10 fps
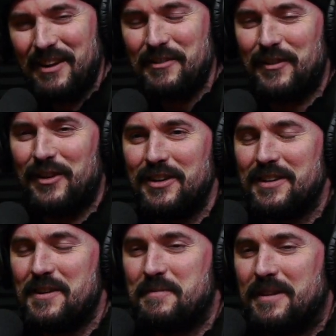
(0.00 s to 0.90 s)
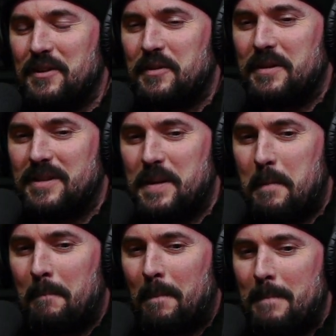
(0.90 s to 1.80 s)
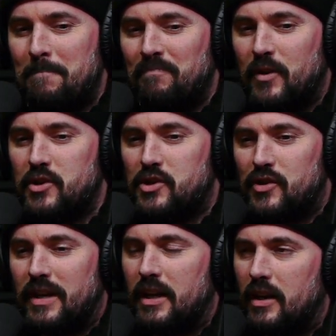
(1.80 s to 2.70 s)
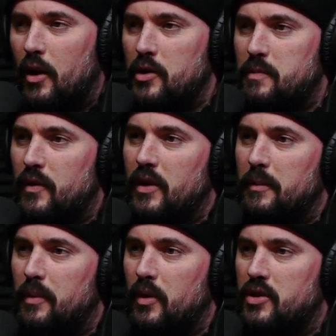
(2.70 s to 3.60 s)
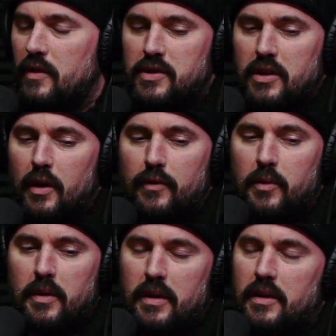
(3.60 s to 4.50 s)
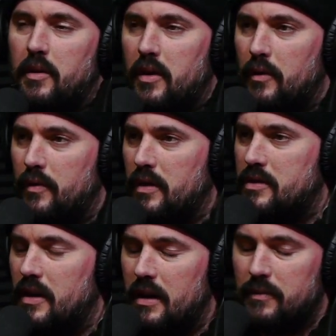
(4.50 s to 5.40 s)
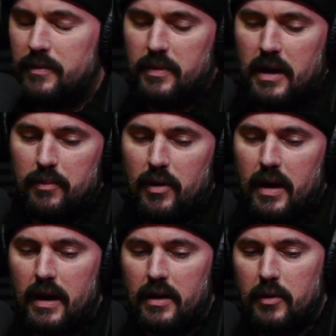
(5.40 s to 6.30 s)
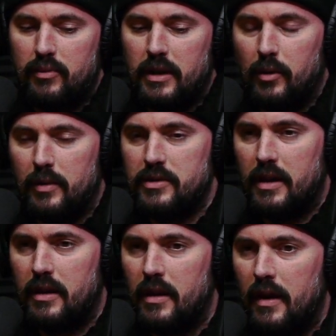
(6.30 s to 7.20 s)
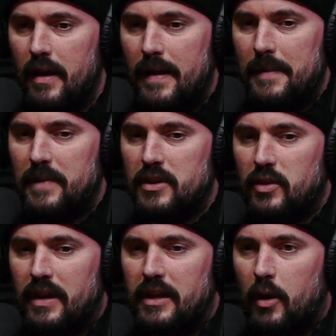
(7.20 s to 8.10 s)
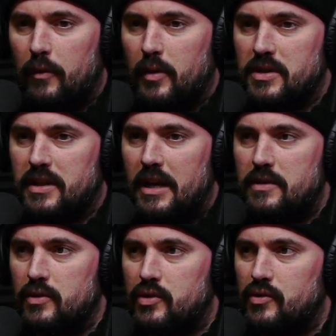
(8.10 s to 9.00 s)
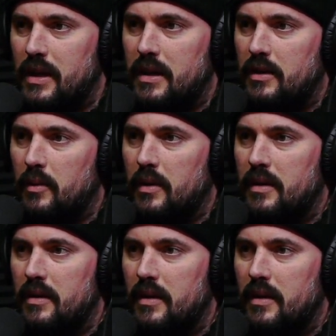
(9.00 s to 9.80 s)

Well, I thought, it's like because you're drinking loads before you deploy. Because obviously you go for your training prior, pre-deployment training. So then you go through a stage of just drinking, don't you?